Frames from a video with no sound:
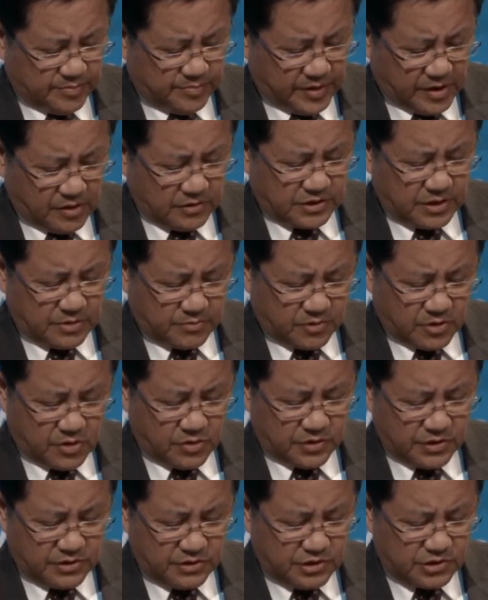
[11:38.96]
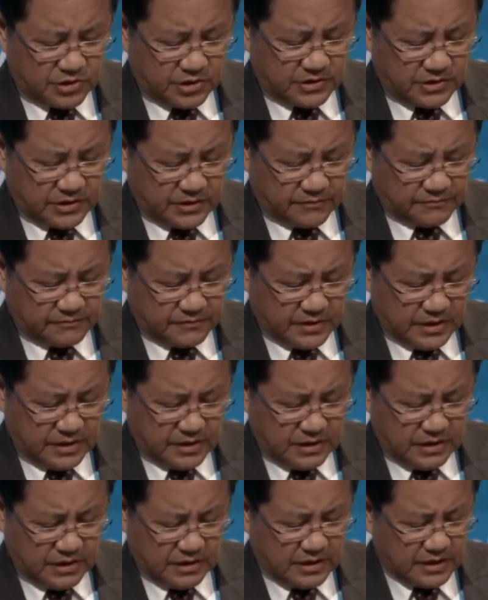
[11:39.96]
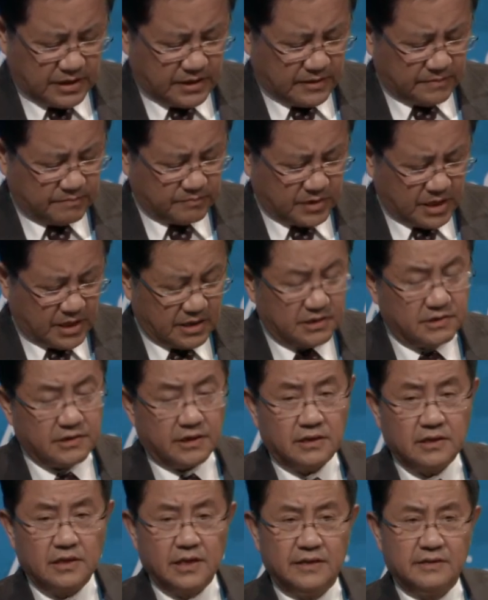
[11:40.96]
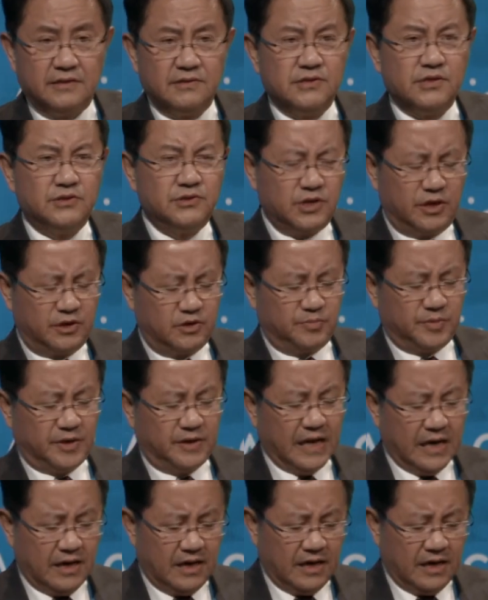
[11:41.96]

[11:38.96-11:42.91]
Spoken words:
Belt and Road Initiative in the Arctic. Ladies and gentlemen,